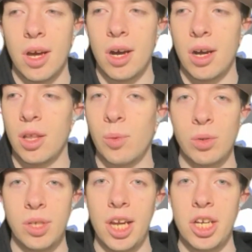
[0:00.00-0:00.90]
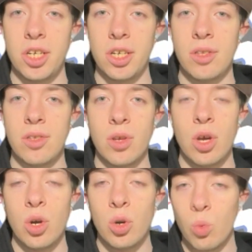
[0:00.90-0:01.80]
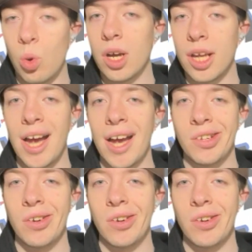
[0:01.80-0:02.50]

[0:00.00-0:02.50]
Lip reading: on the rotations, what guys